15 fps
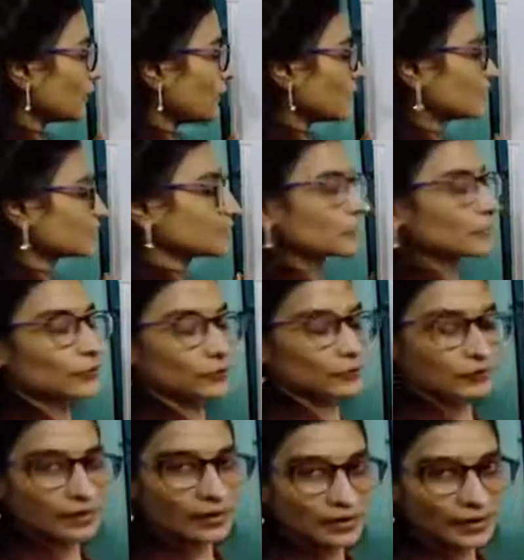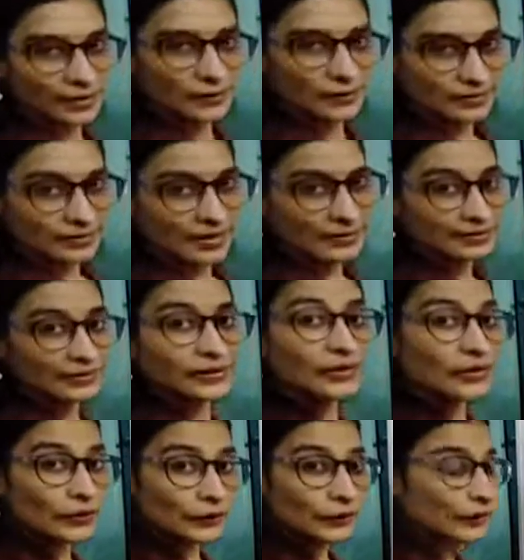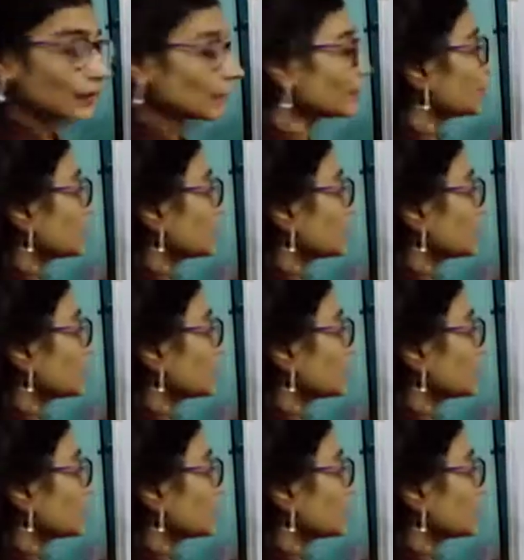and 0 after that. Okay,